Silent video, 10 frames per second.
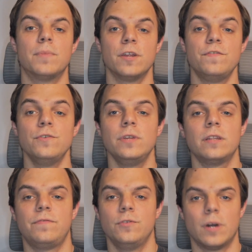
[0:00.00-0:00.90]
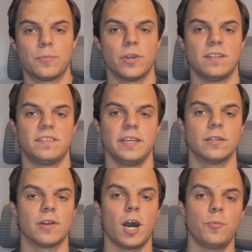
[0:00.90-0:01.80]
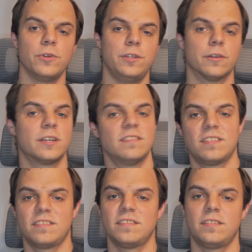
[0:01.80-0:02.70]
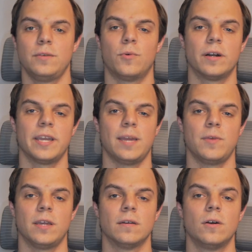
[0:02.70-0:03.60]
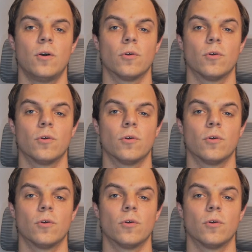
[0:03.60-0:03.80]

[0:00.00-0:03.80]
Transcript: But if you need a few upgrades to either help with your consistency while gaming,